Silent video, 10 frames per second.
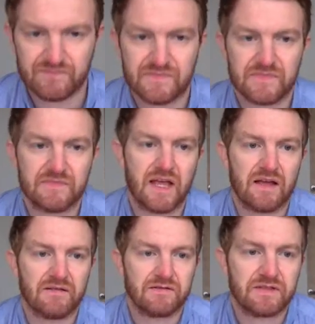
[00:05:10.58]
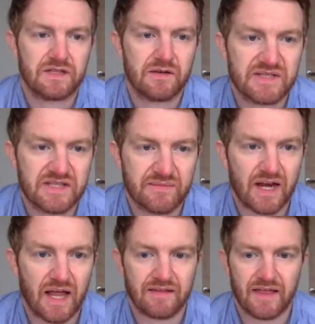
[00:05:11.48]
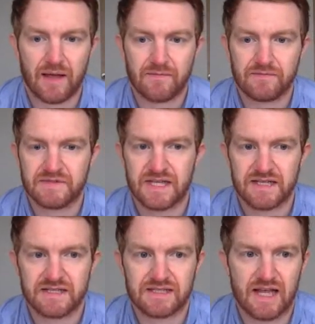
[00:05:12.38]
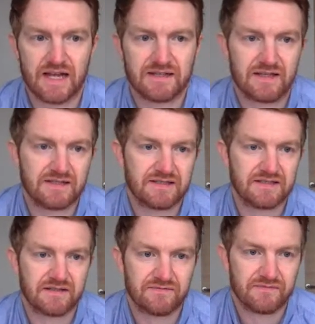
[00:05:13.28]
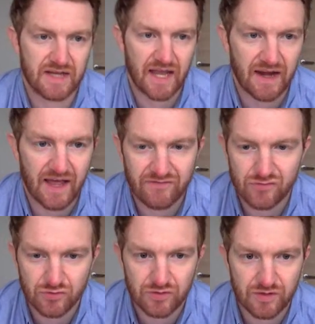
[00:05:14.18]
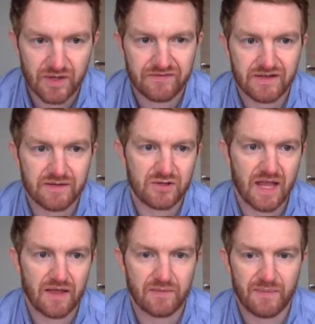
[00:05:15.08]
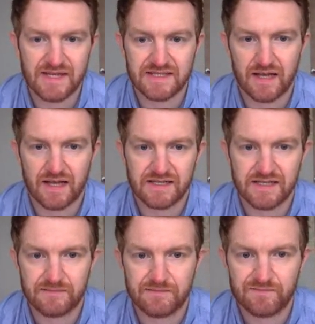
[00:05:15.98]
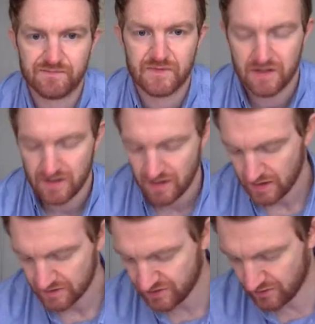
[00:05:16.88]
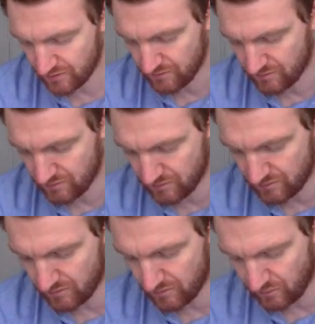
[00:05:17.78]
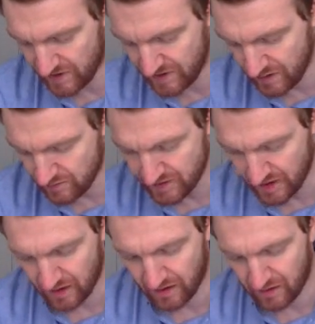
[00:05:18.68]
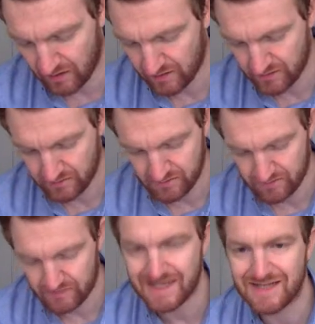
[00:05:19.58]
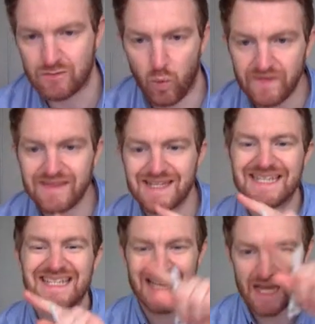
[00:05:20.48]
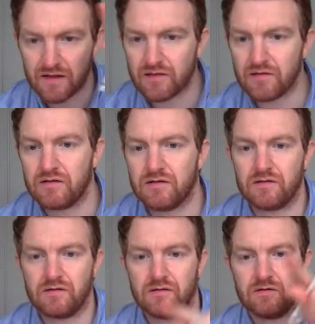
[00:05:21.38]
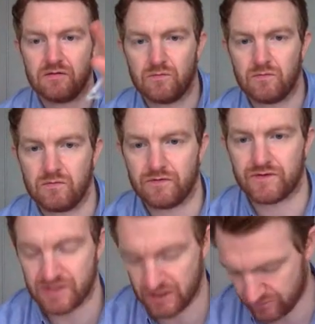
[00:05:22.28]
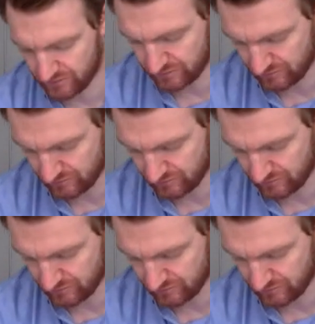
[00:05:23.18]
Yeah, so it's going to be something like that. 6 exact slices. Again, I haven't drawn it perfectly, but you get the basic idea. So we know that the arc is 1/6 of the total.